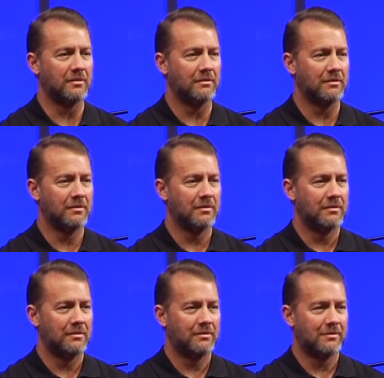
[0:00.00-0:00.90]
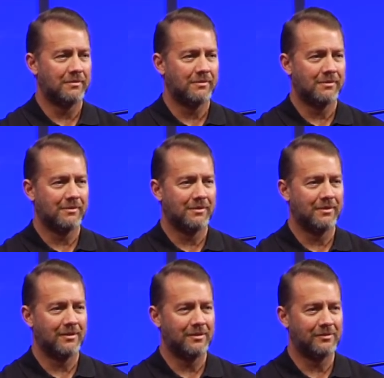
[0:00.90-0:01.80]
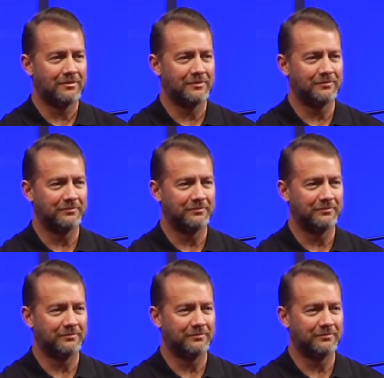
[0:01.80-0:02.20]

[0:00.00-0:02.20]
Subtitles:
Nothing is said.